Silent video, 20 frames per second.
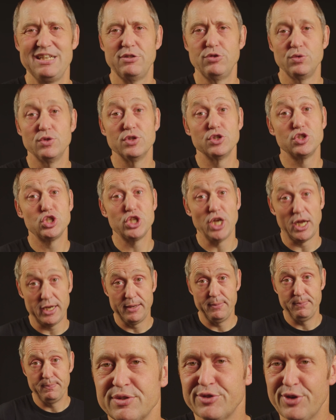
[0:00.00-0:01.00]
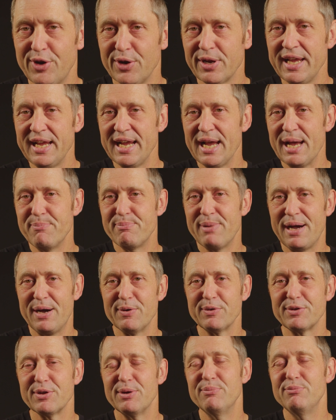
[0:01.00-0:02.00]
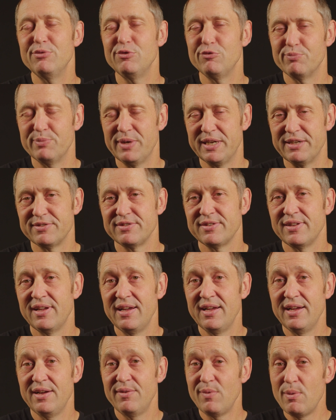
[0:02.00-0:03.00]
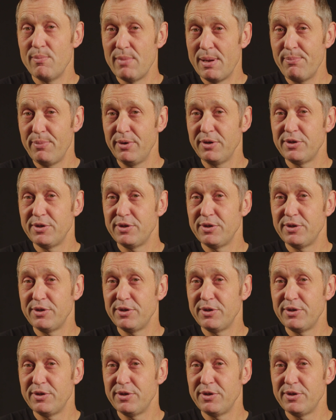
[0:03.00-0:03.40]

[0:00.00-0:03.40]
into the shot. Talking about movements, remember